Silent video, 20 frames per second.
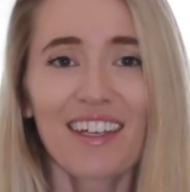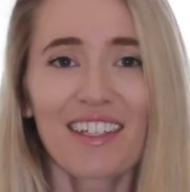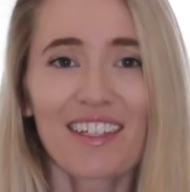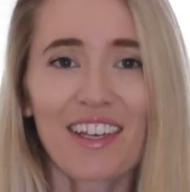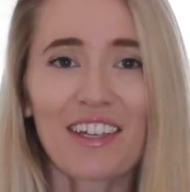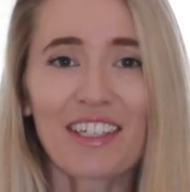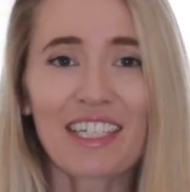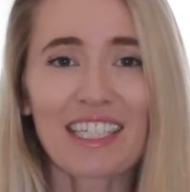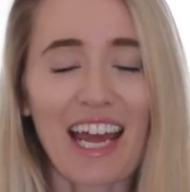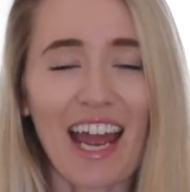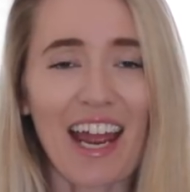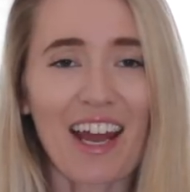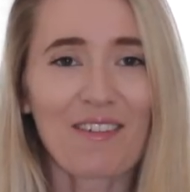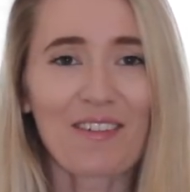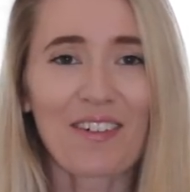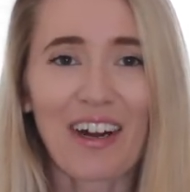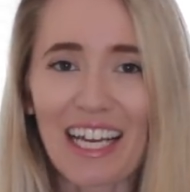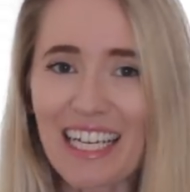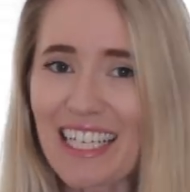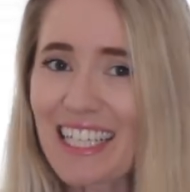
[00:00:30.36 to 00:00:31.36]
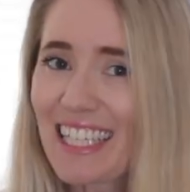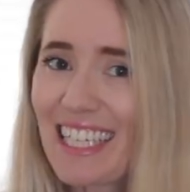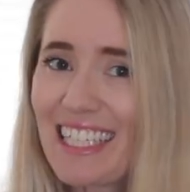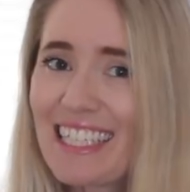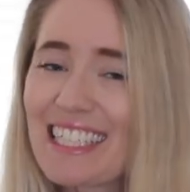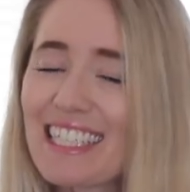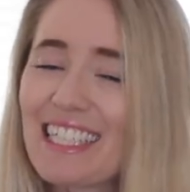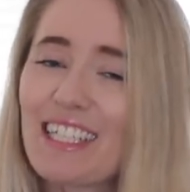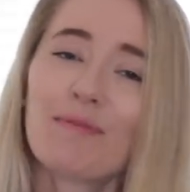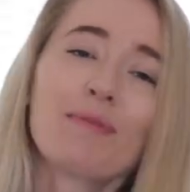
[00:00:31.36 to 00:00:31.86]
So today I'm quite
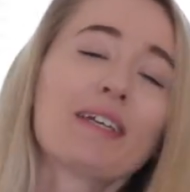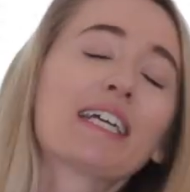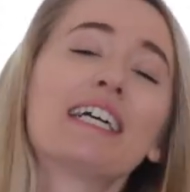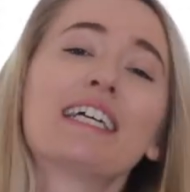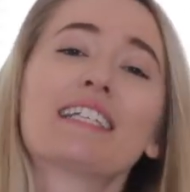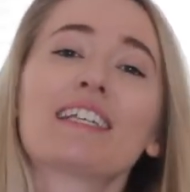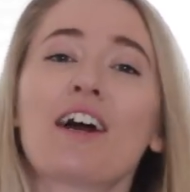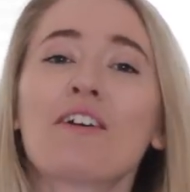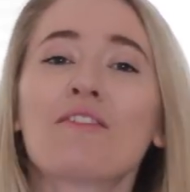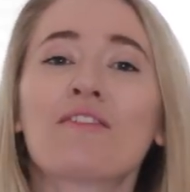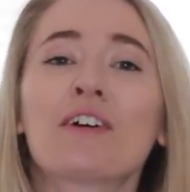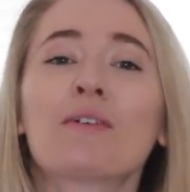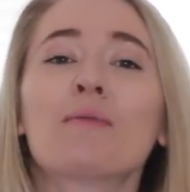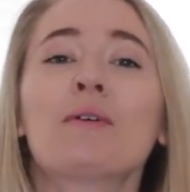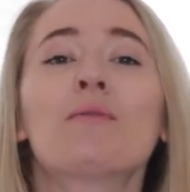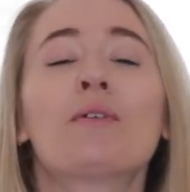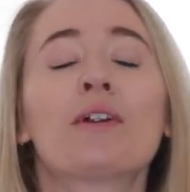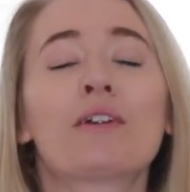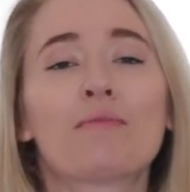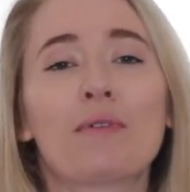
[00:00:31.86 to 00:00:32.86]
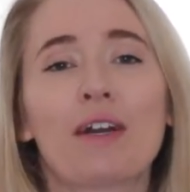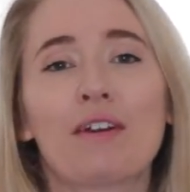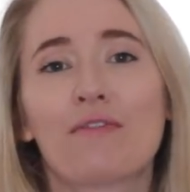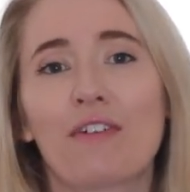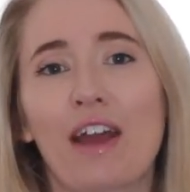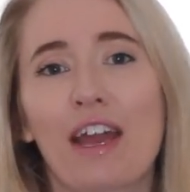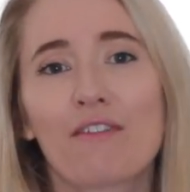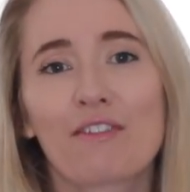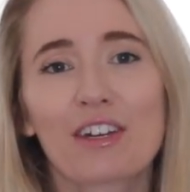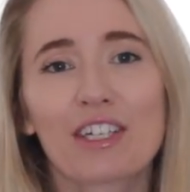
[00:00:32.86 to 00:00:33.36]
excited because I'm filming one of my
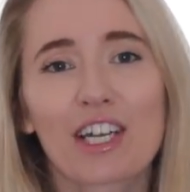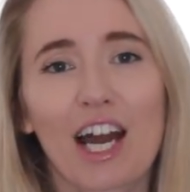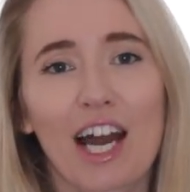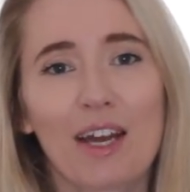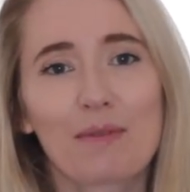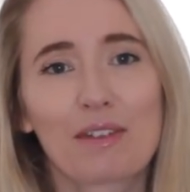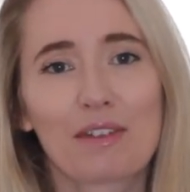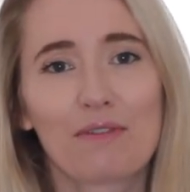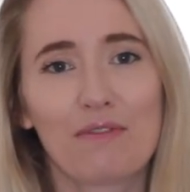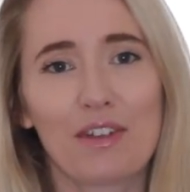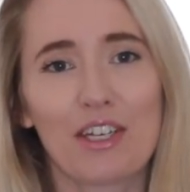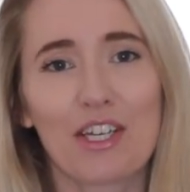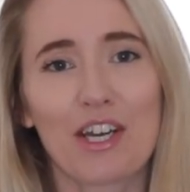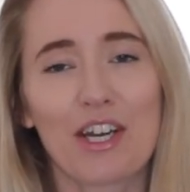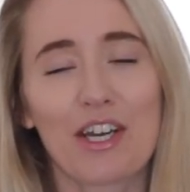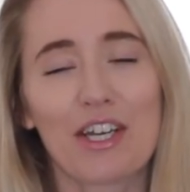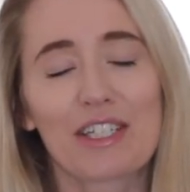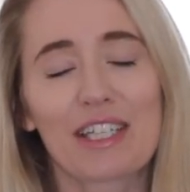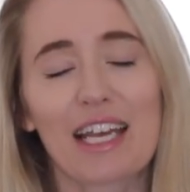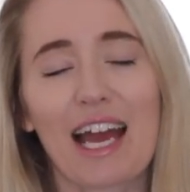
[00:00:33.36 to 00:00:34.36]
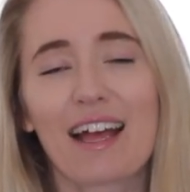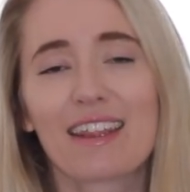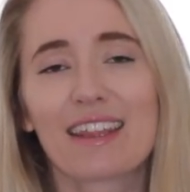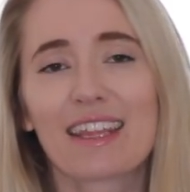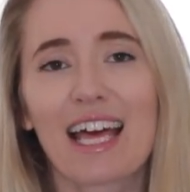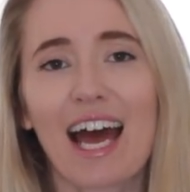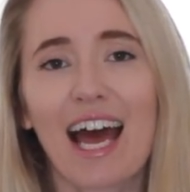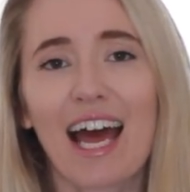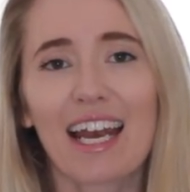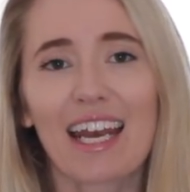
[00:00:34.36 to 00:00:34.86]
favourite types of videos
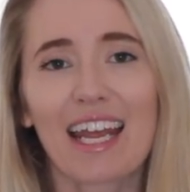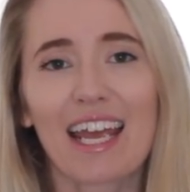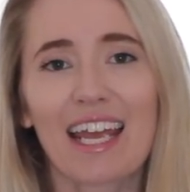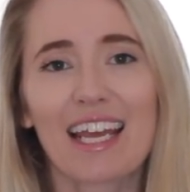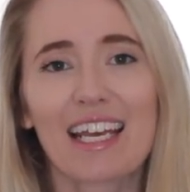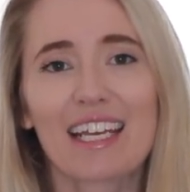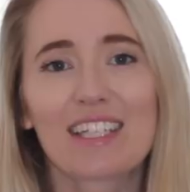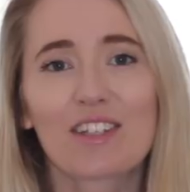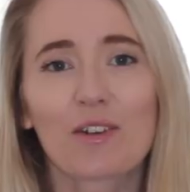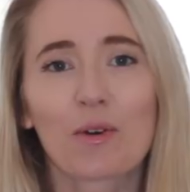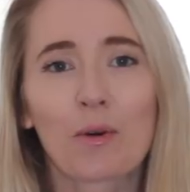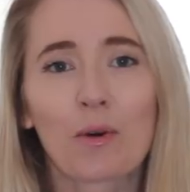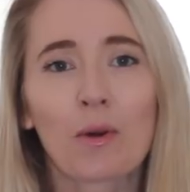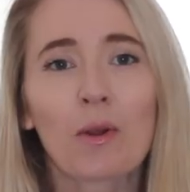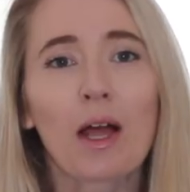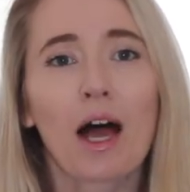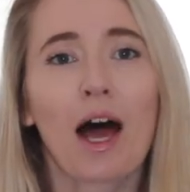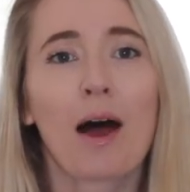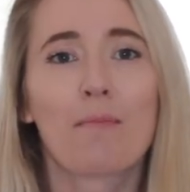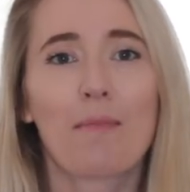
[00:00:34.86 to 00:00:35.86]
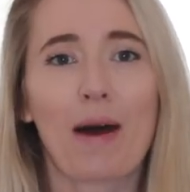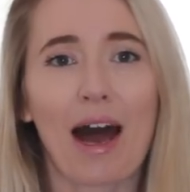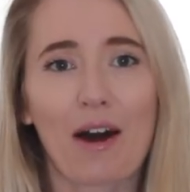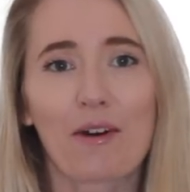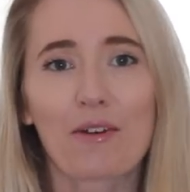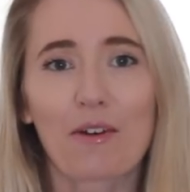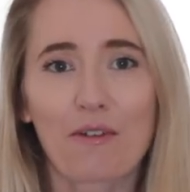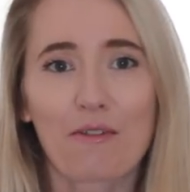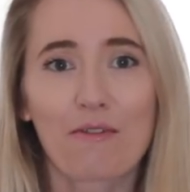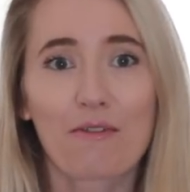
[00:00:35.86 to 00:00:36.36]
and that is all
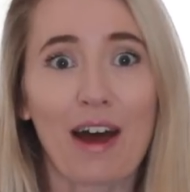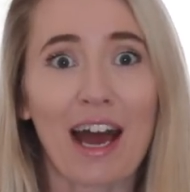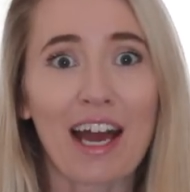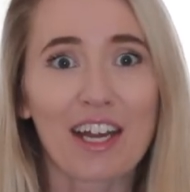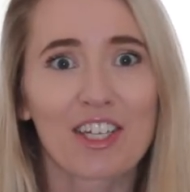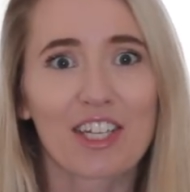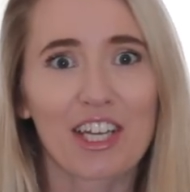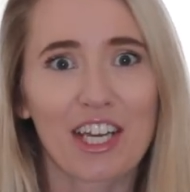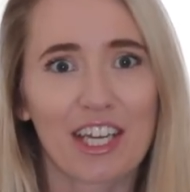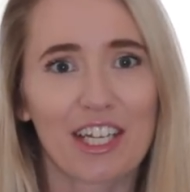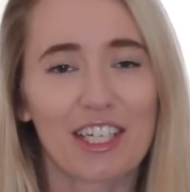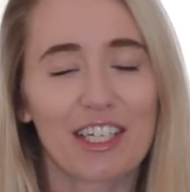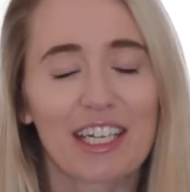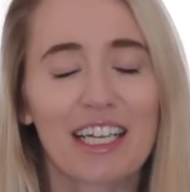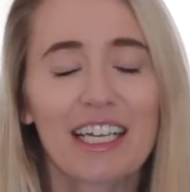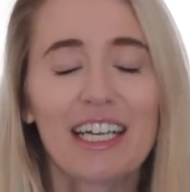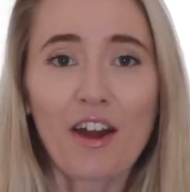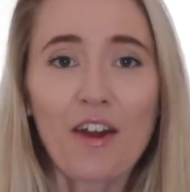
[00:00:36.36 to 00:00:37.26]
about fashion.